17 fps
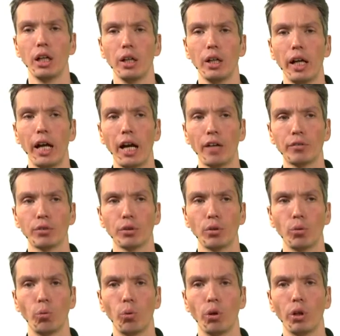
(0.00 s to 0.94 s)
after
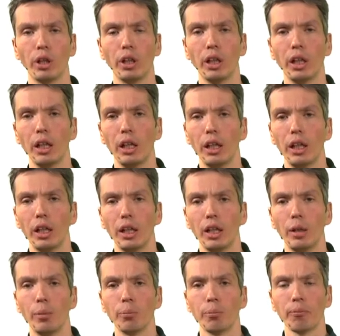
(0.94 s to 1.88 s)
the war.
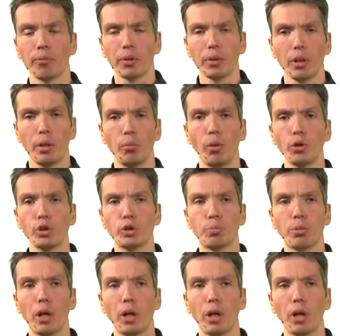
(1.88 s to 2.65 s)
Most